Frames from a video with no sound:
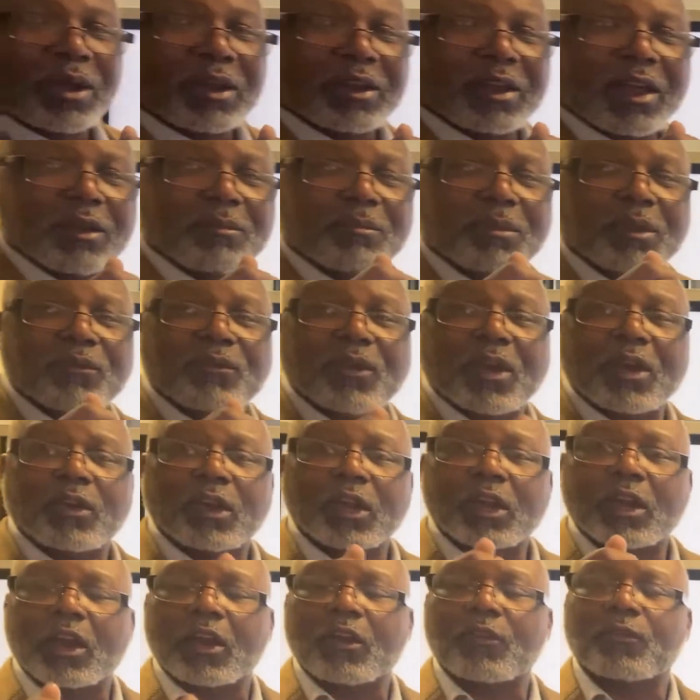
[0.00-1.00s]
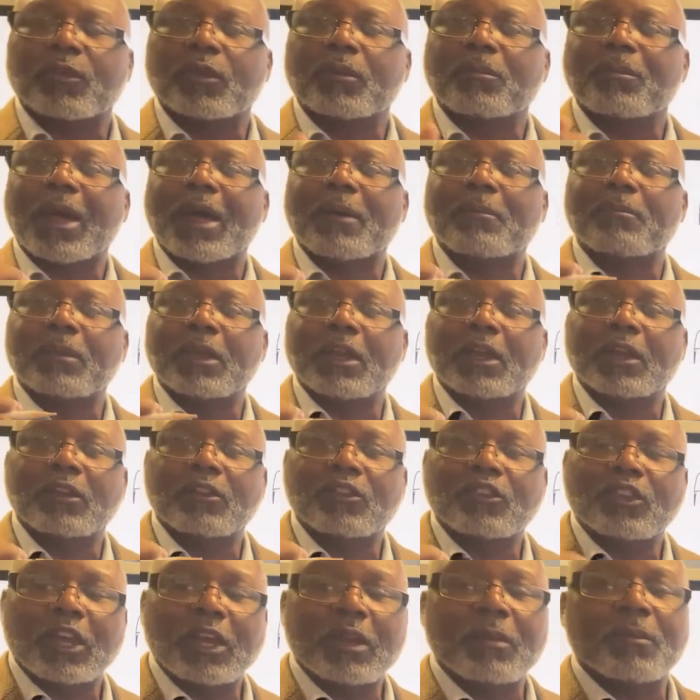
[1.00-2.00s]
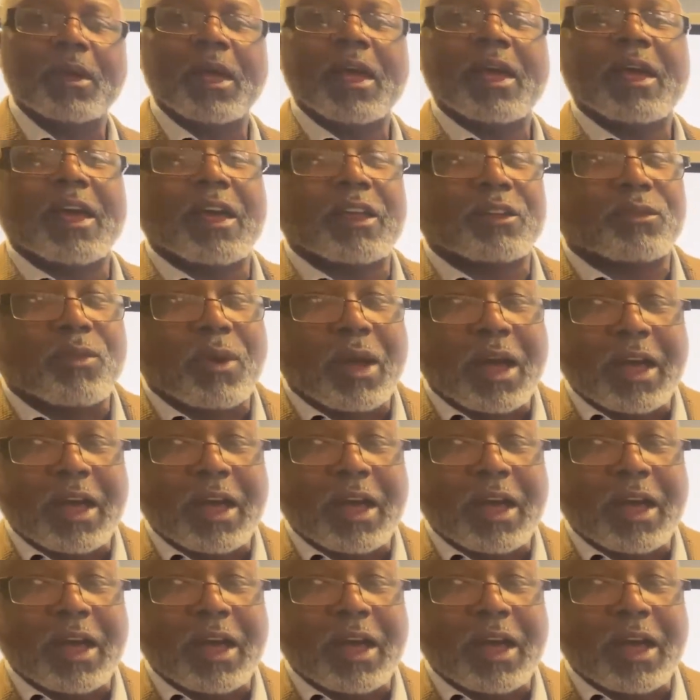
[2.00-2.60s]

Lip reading: got to be very careful about being cheap. That's why I